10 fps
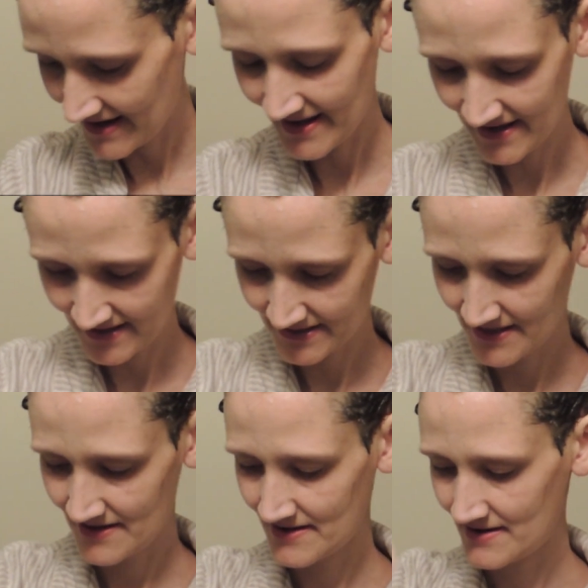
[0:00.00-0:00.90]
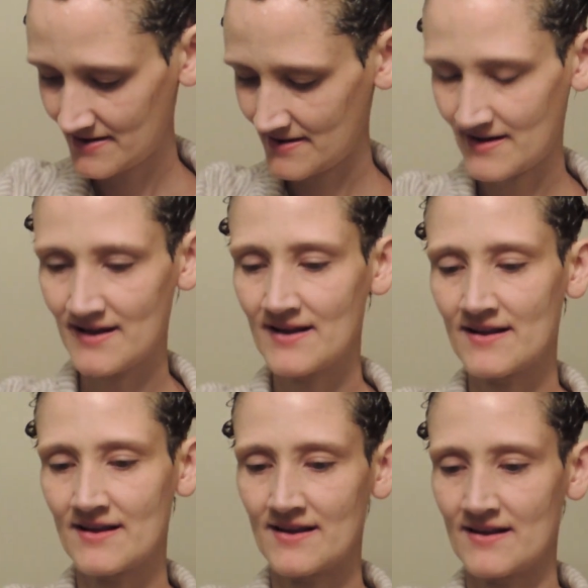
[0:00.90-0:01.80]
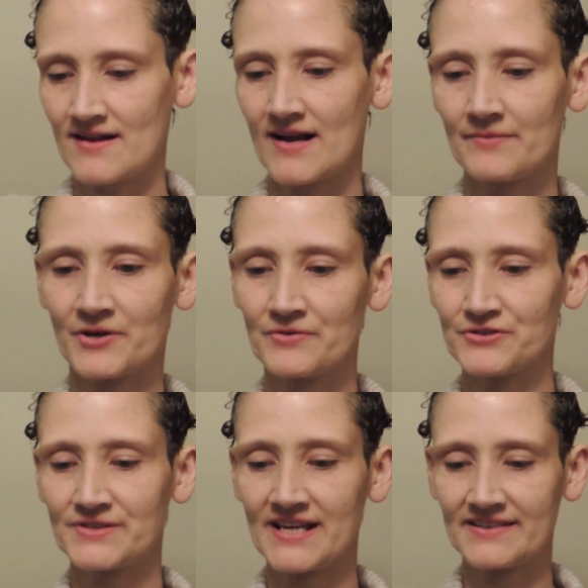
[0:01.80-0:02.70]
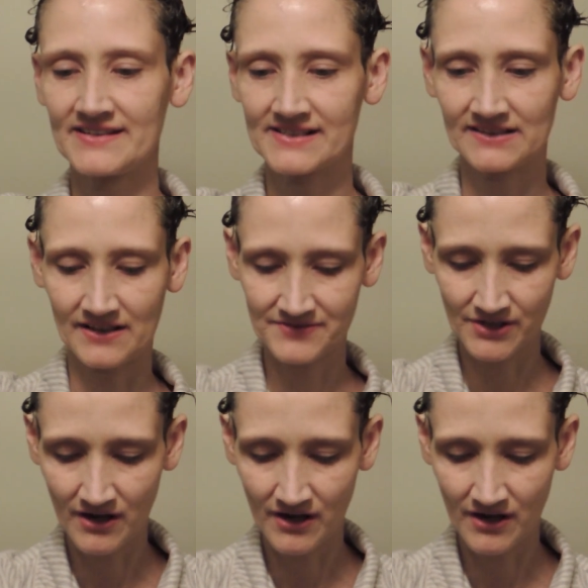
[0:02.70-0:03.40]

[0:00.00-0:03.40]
And I'm going to take these gloves